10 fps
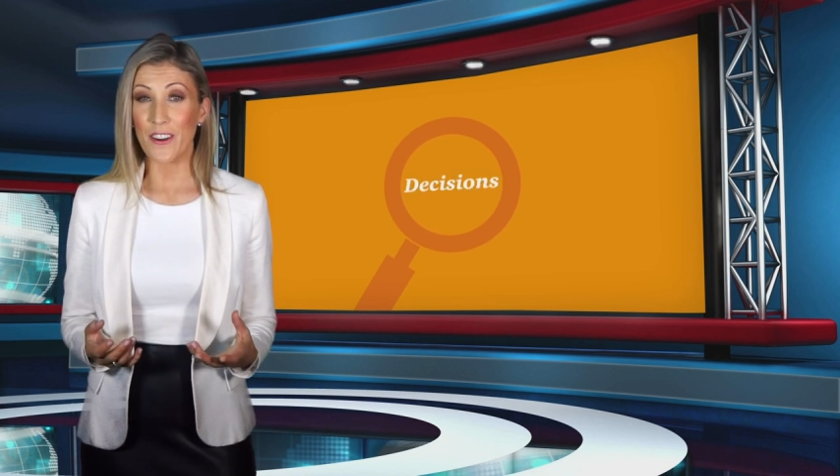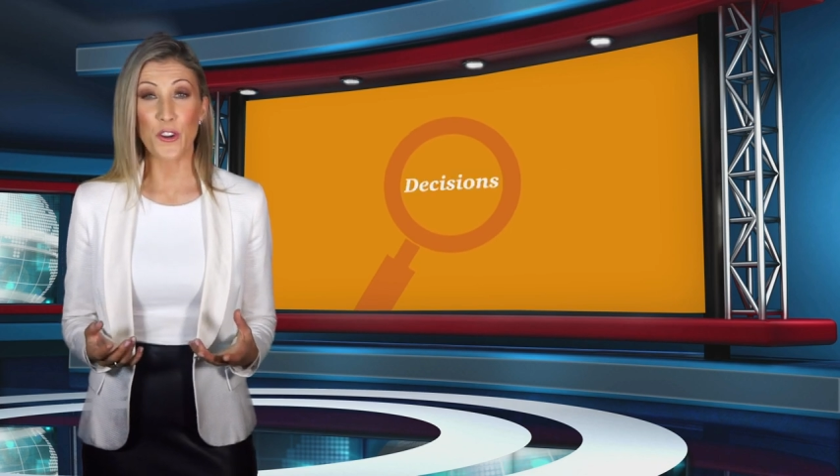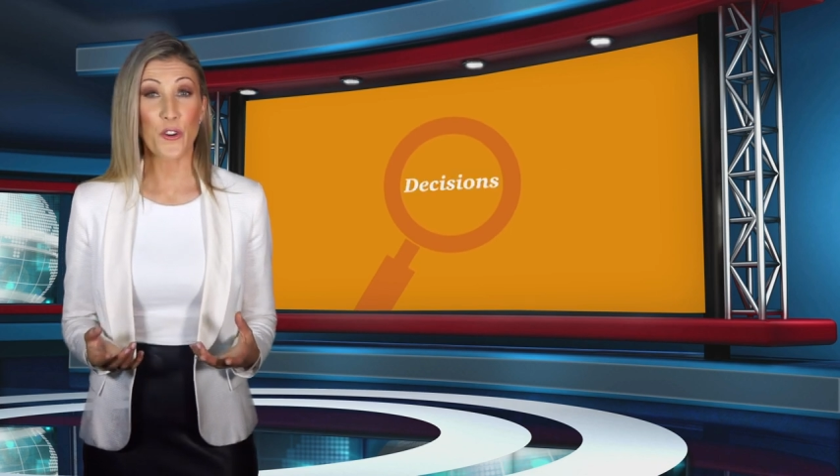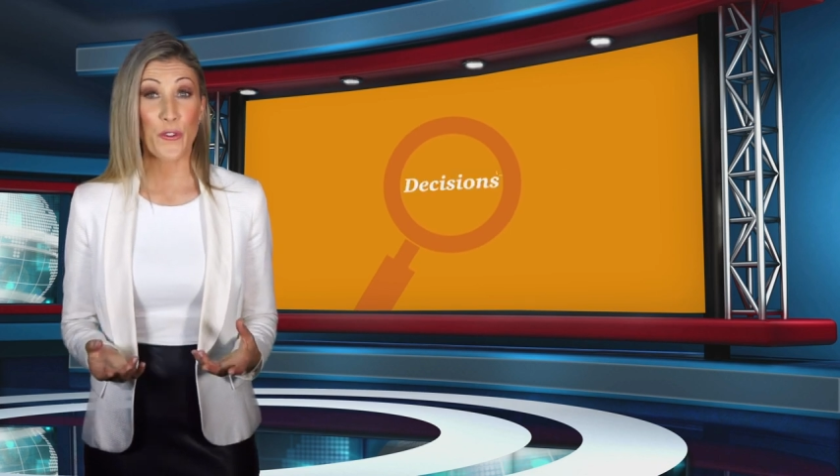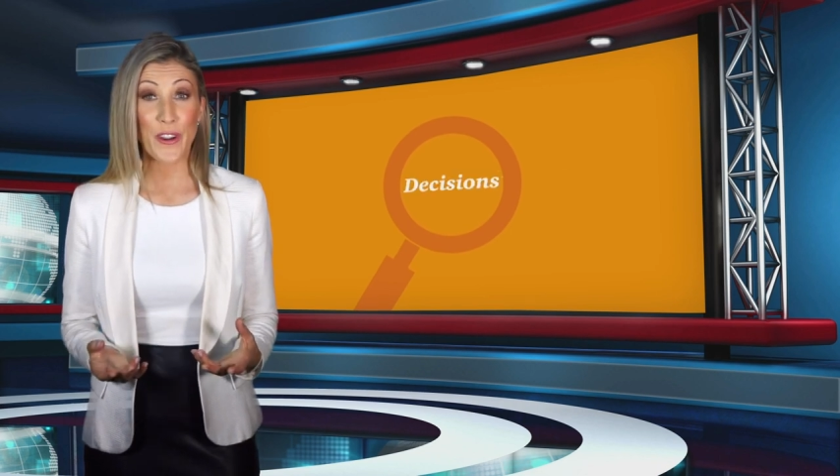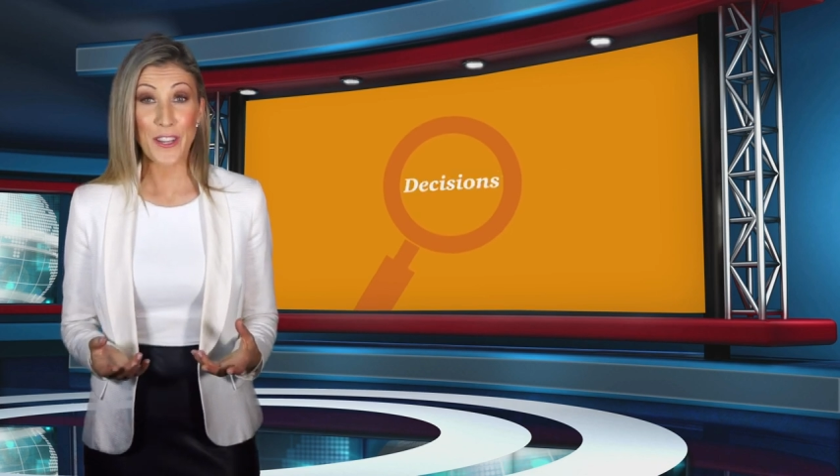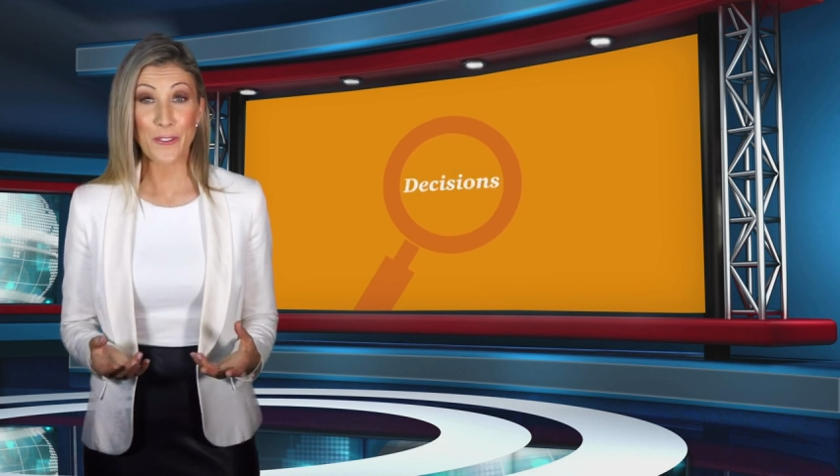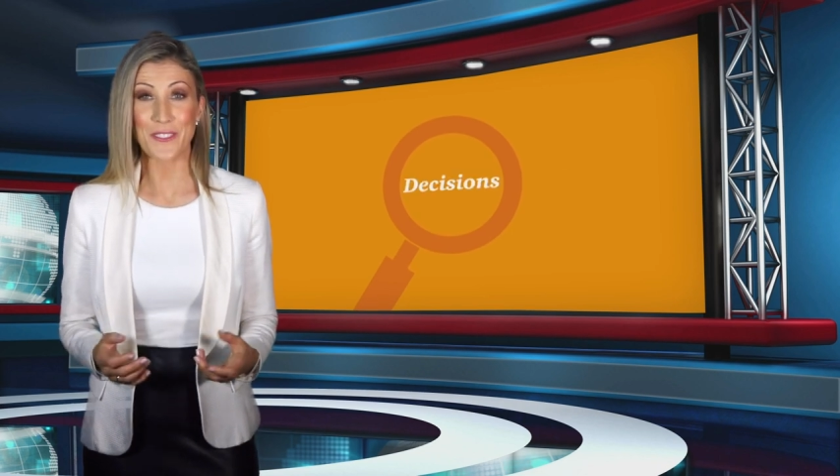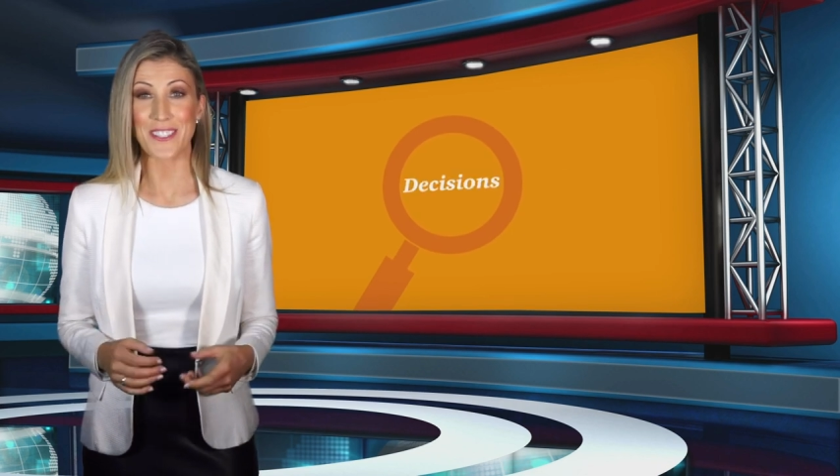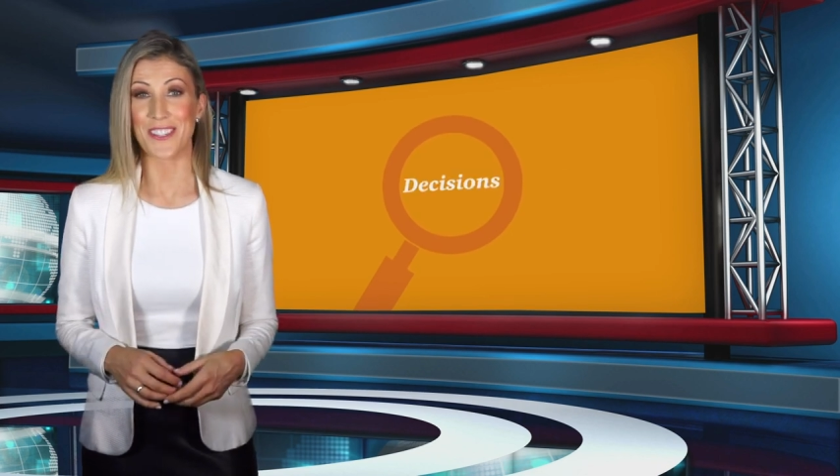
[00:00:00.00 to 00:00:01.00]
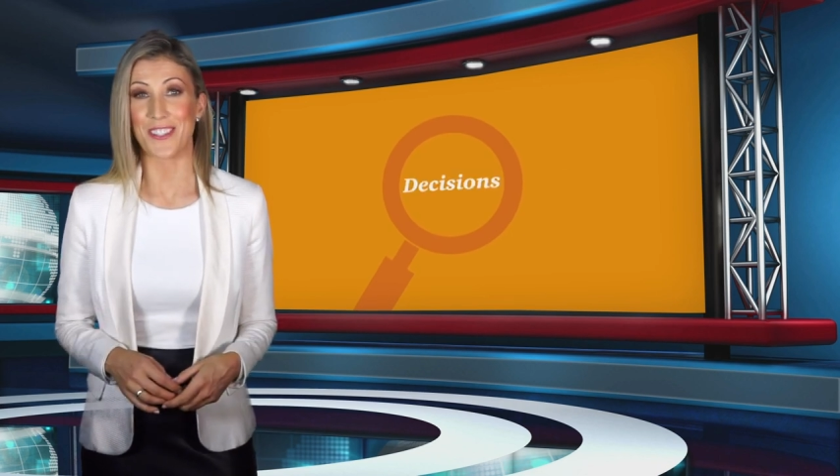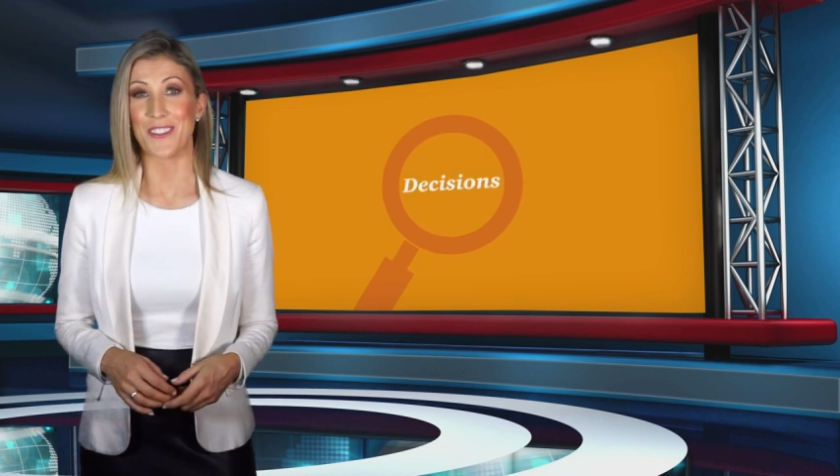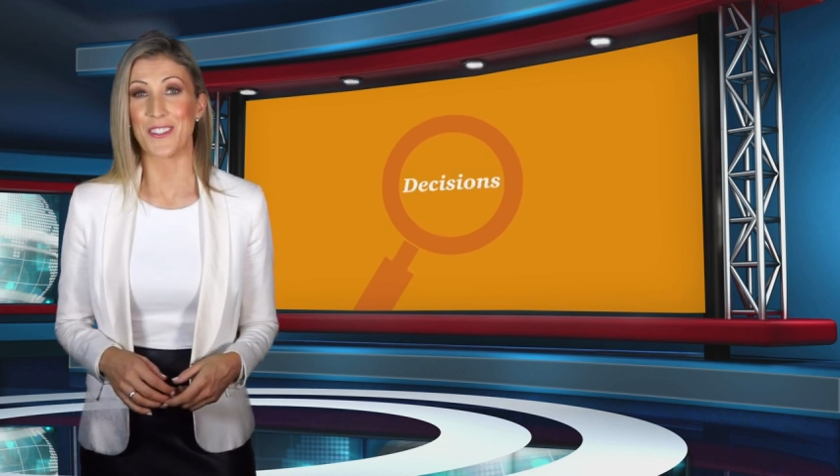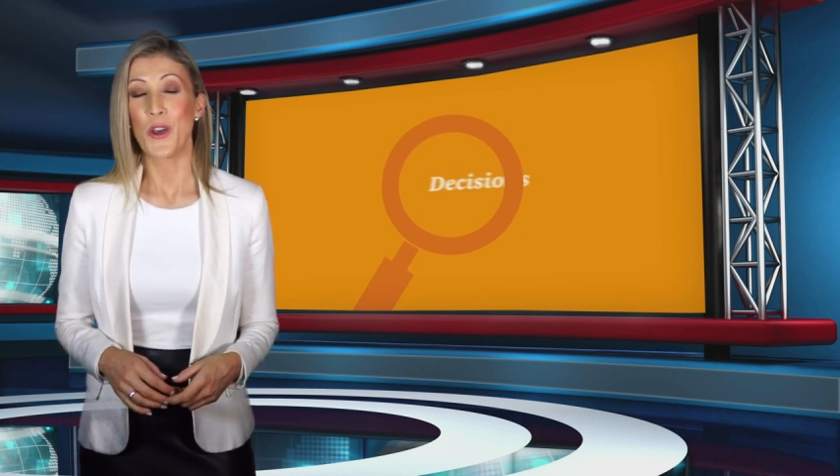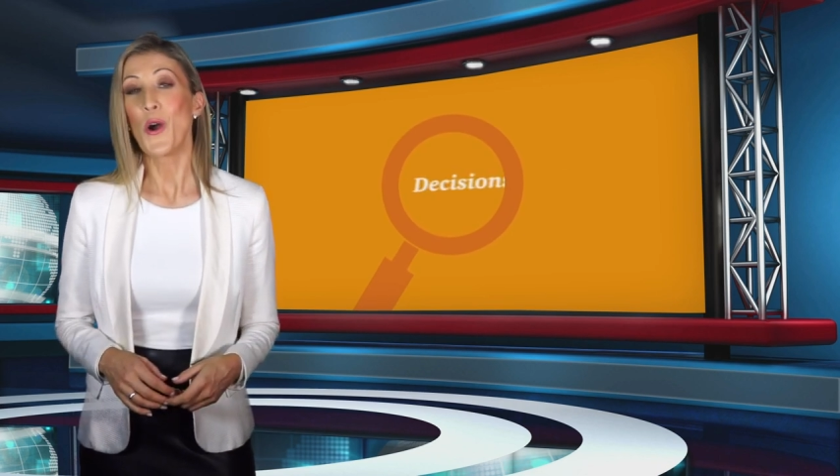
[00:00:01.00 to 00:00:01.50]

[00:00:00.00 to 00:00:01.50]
on critical decisions,